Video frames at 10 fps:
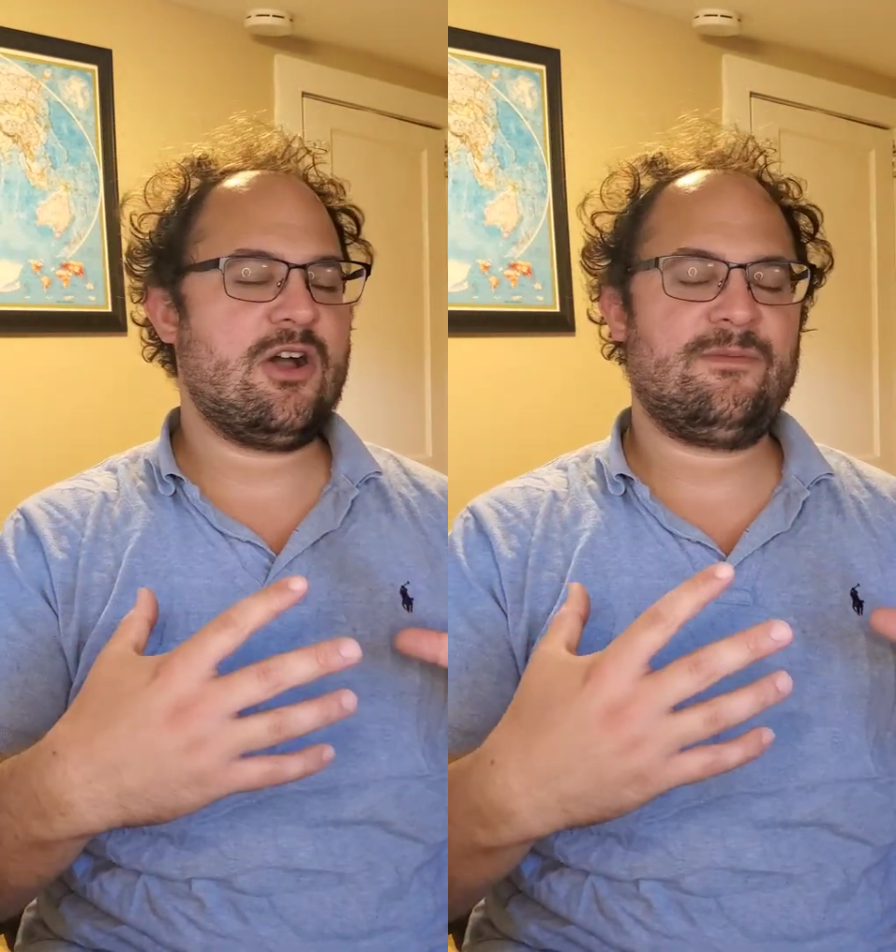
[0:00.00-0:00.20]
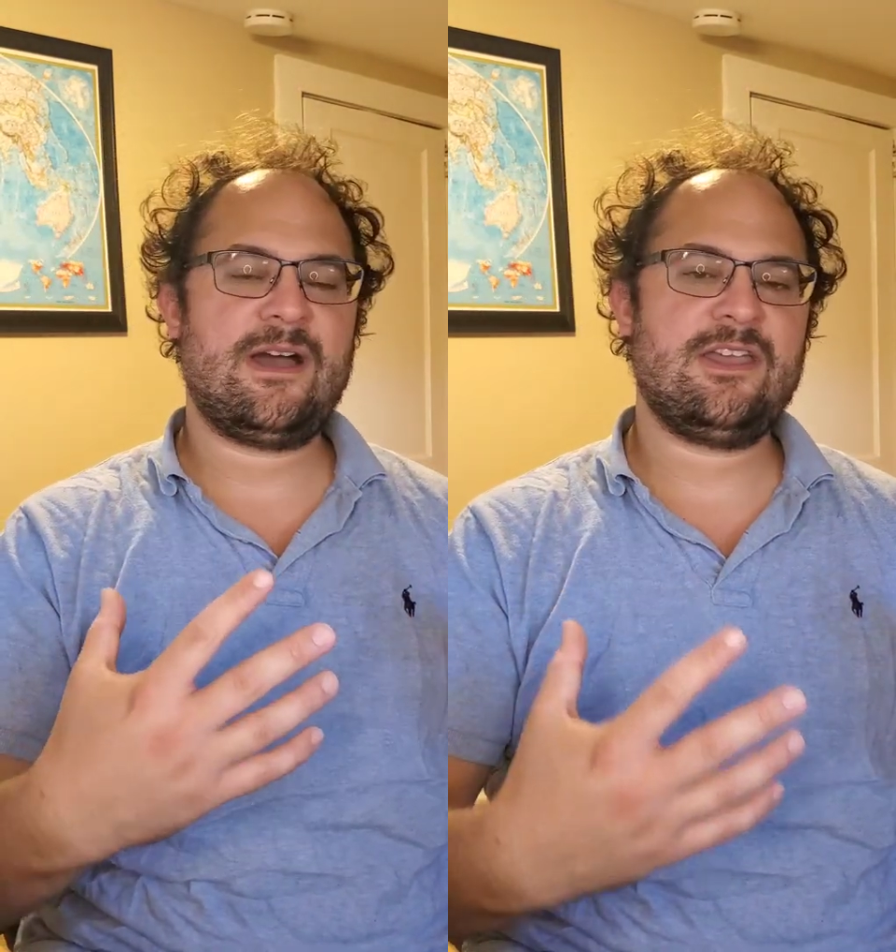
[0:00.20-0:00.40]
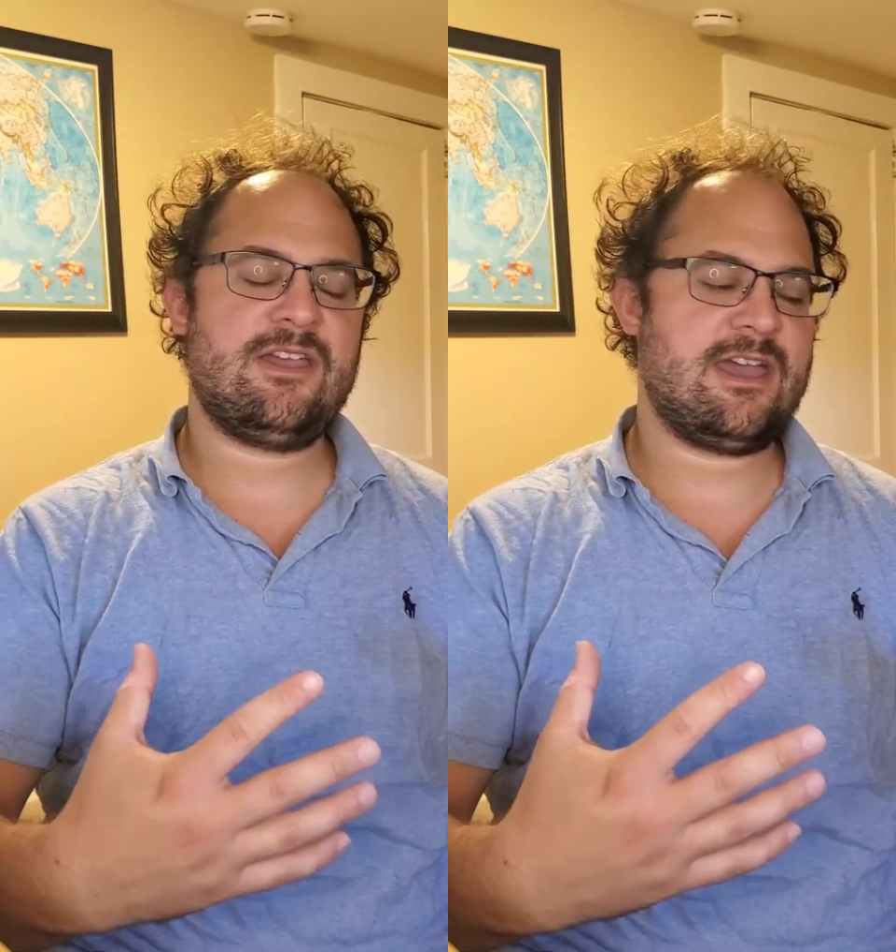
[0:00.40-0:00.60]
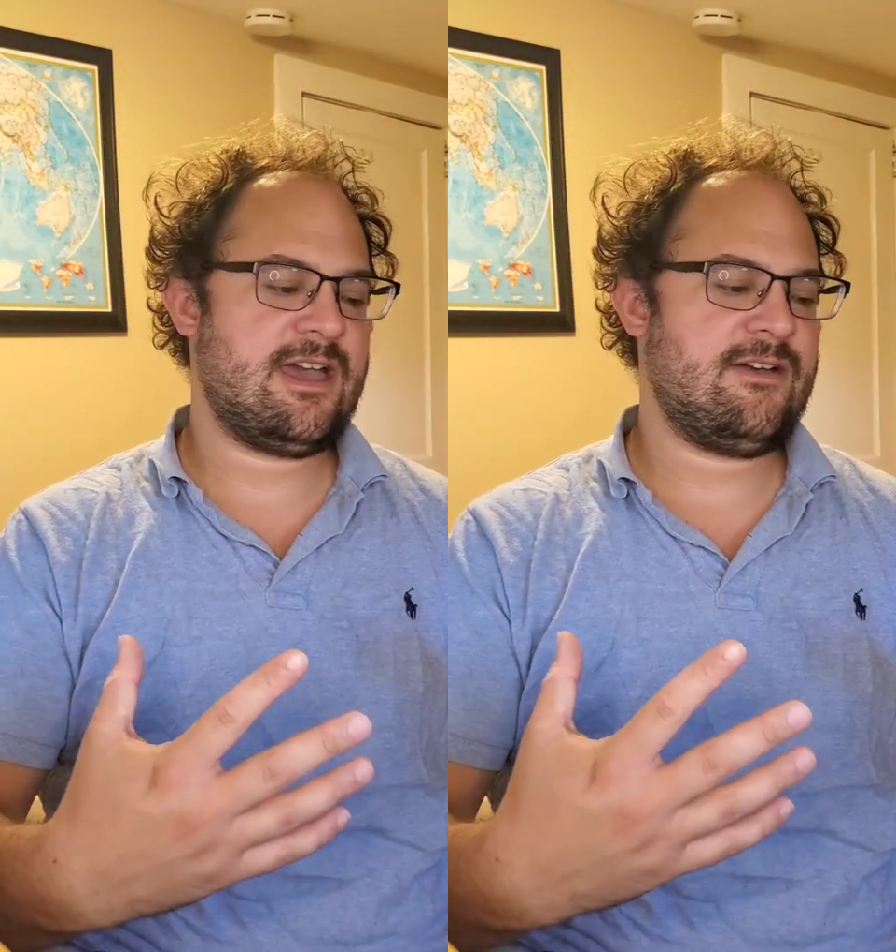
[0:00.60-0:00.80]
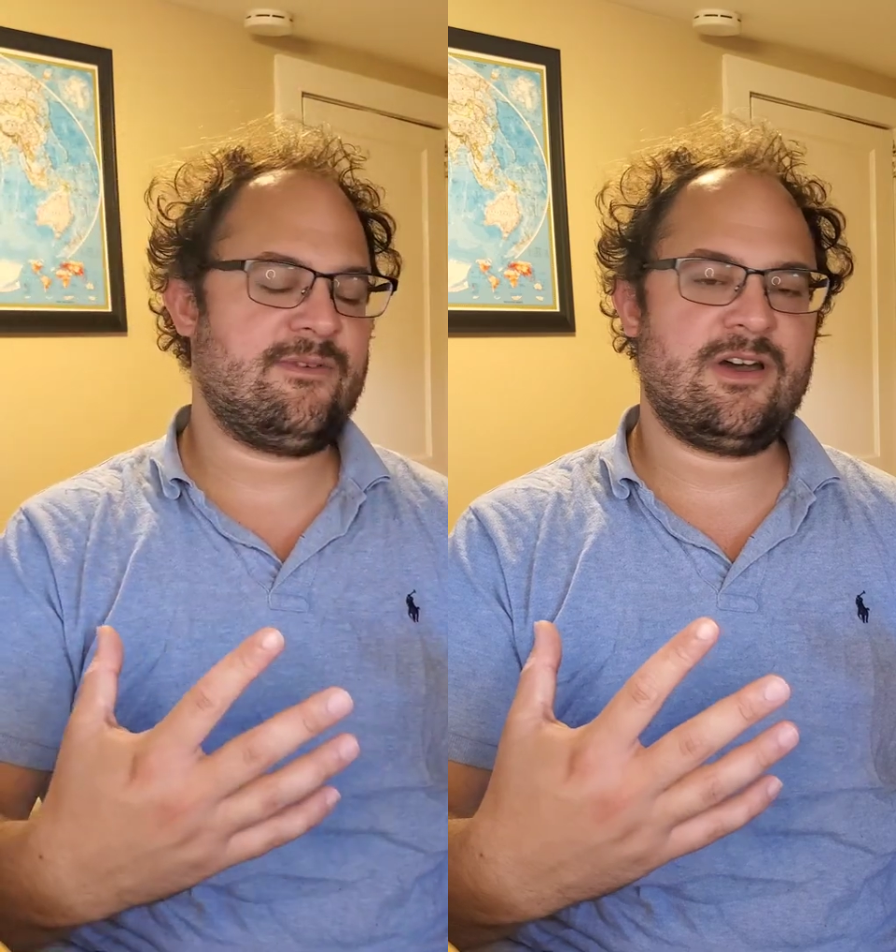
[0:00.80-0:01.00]
I
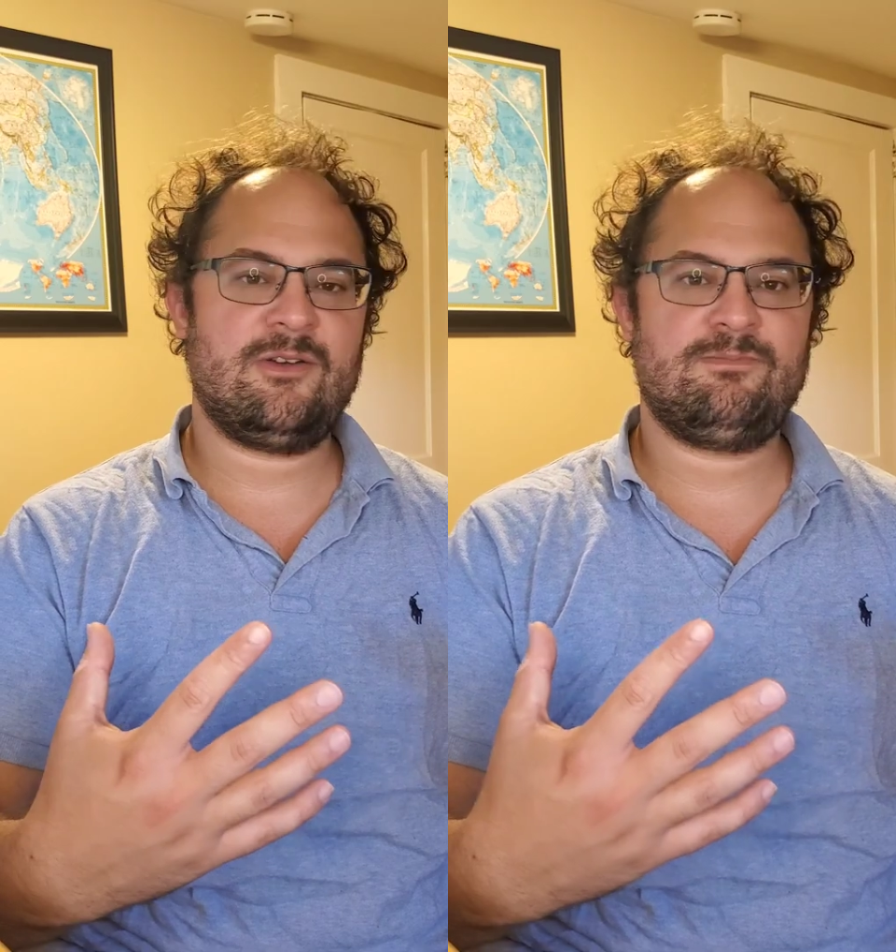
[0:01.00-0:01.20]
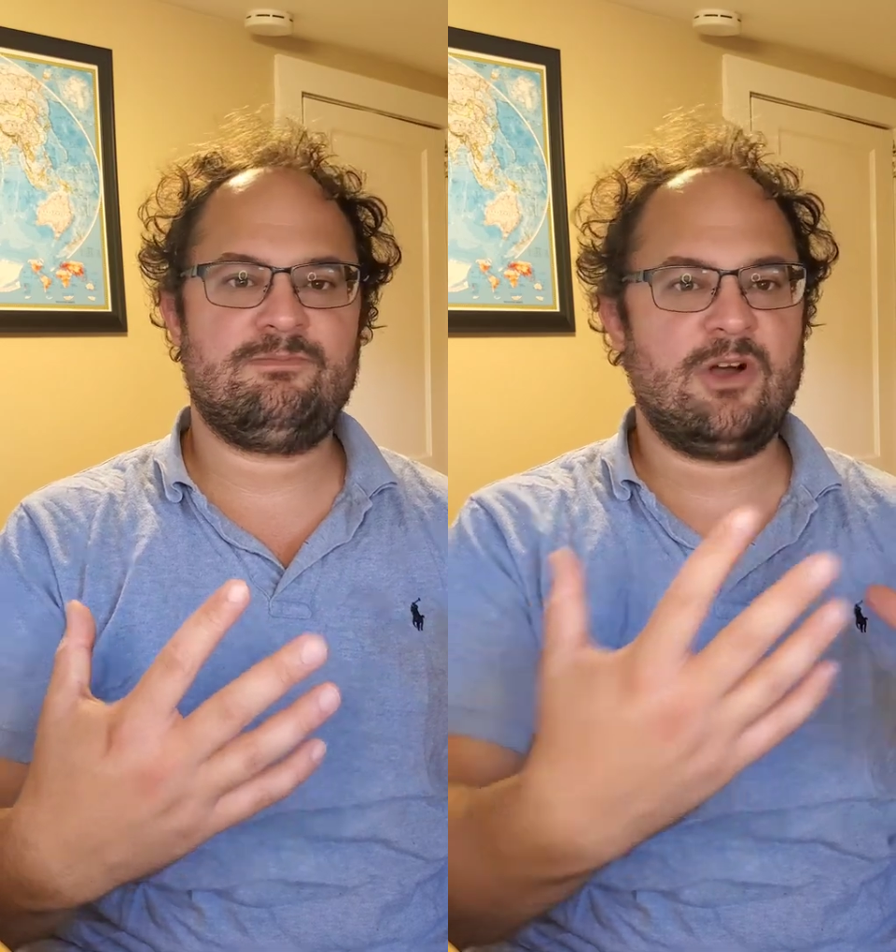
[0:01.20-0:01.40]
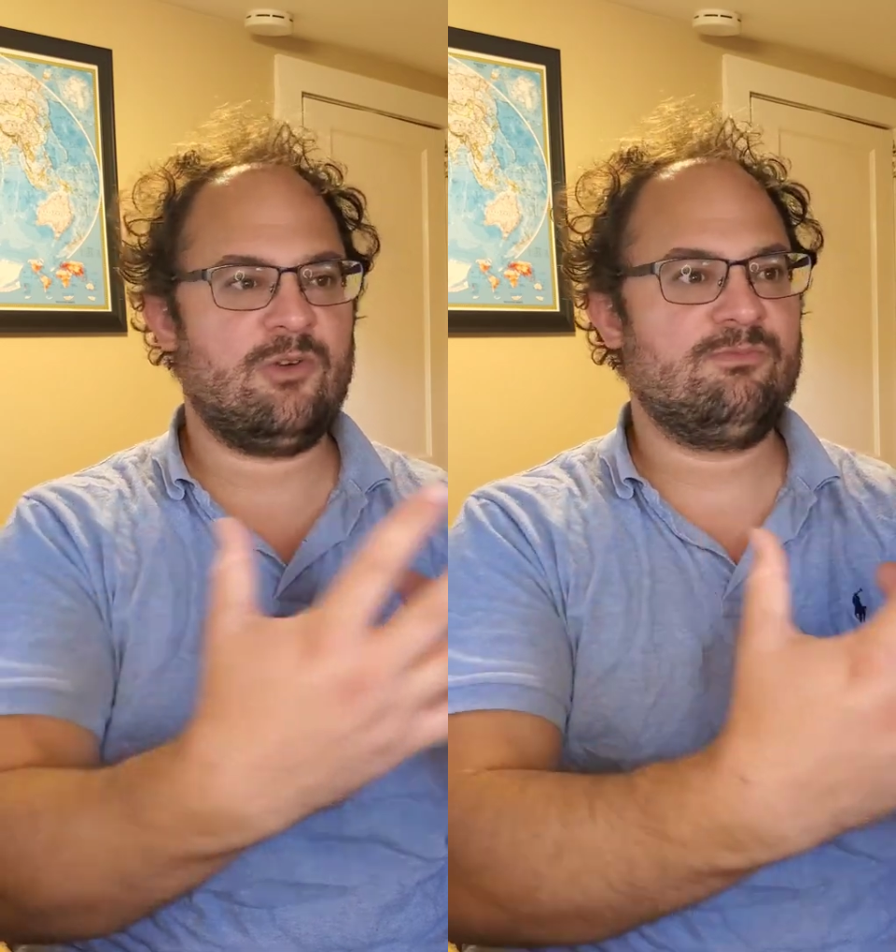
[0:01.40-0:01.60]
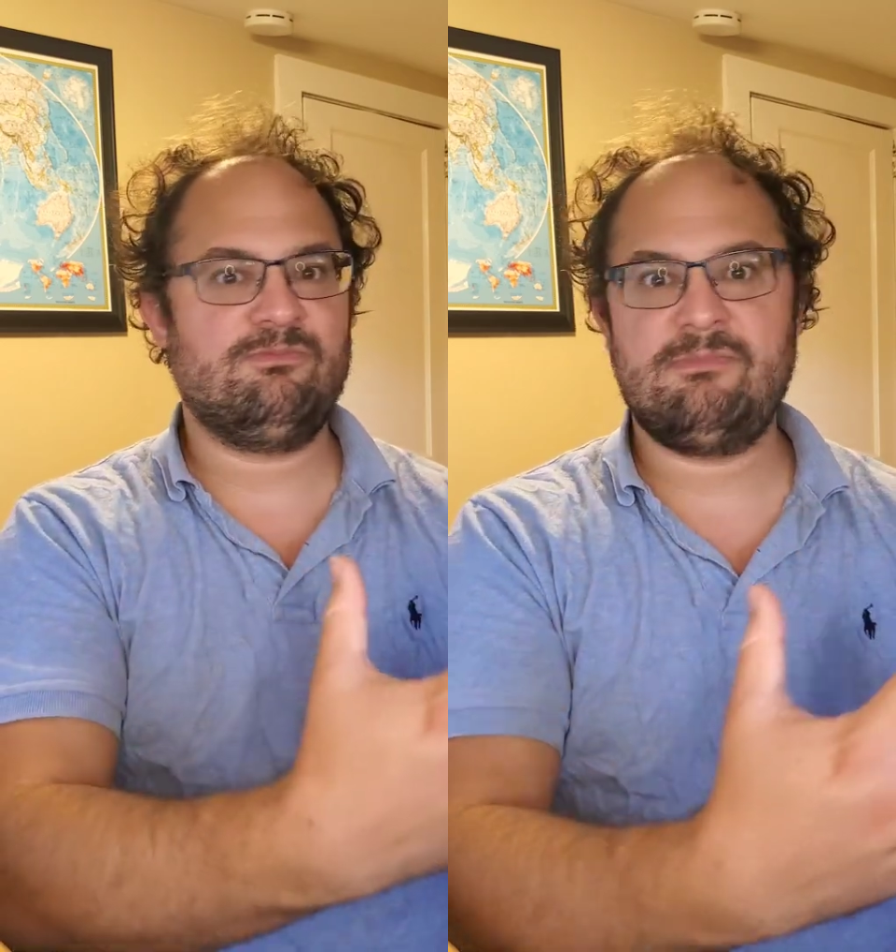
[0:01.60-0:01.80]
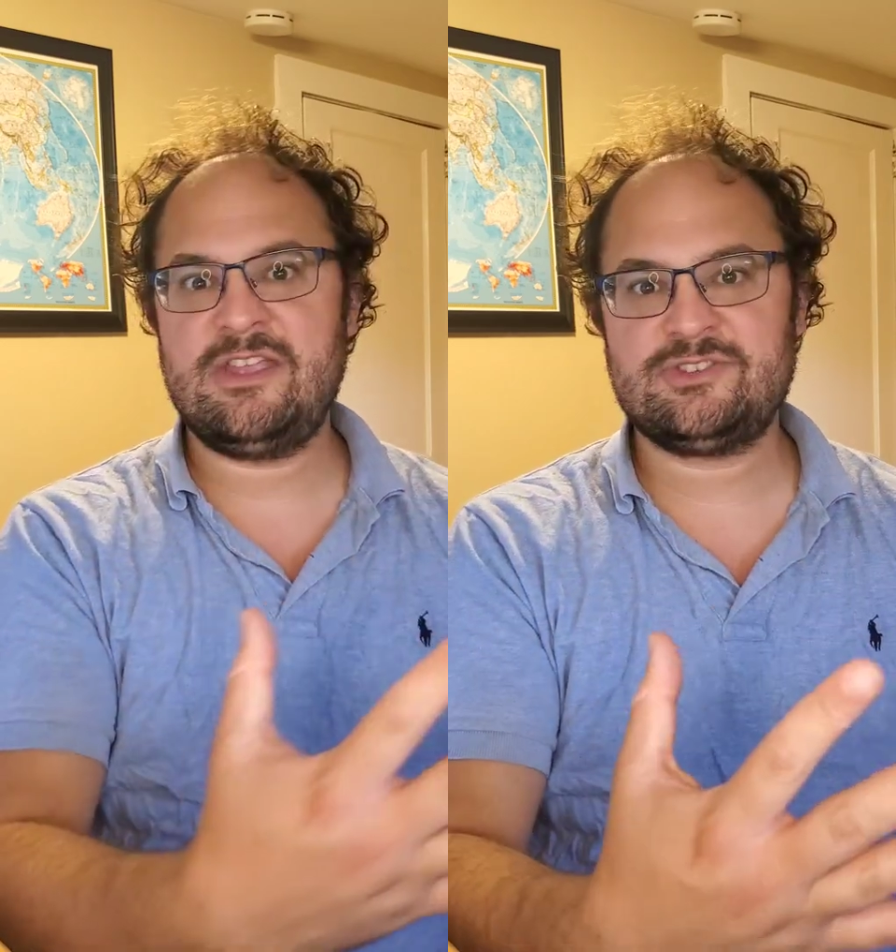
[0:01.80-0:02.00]
have a
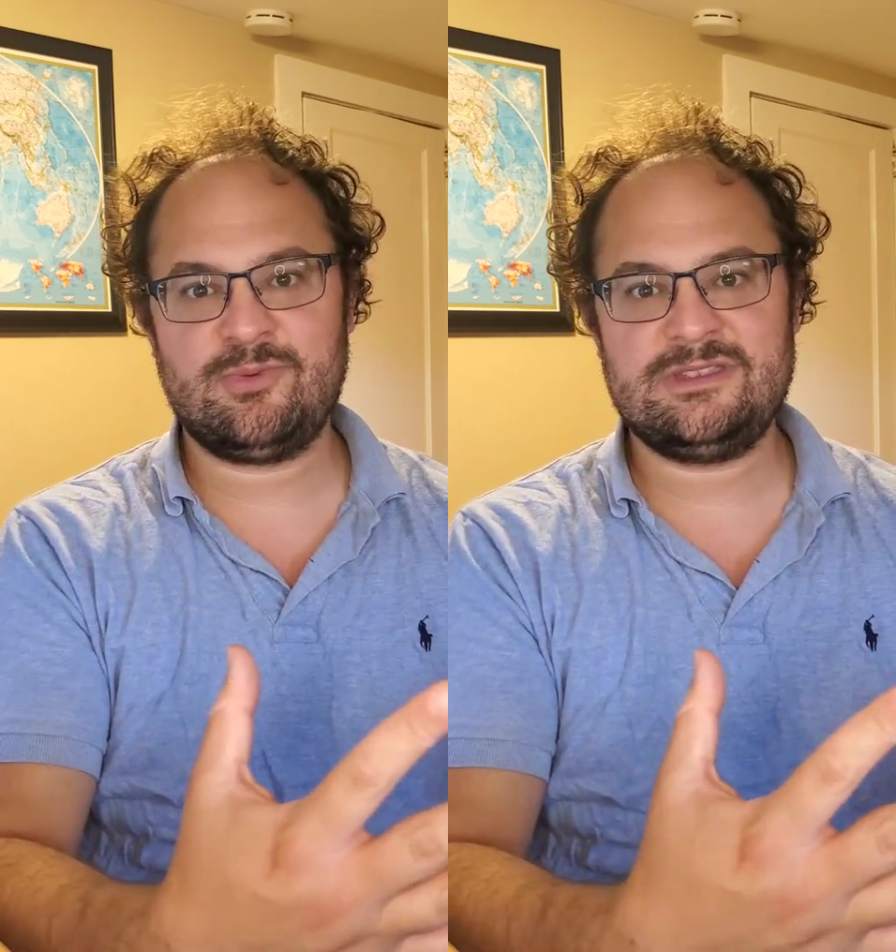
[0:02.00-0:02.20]
major